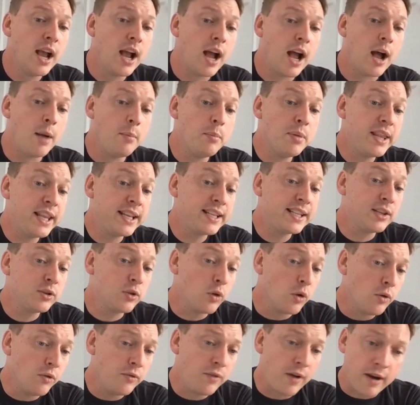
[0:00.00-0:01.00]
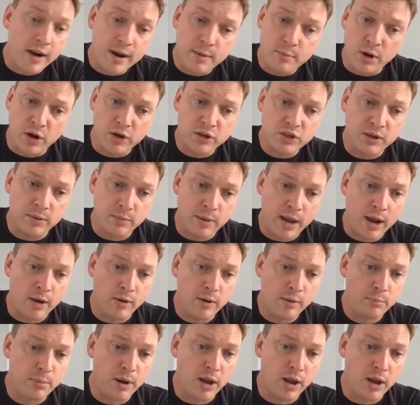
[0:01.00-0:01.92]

But this is all very much about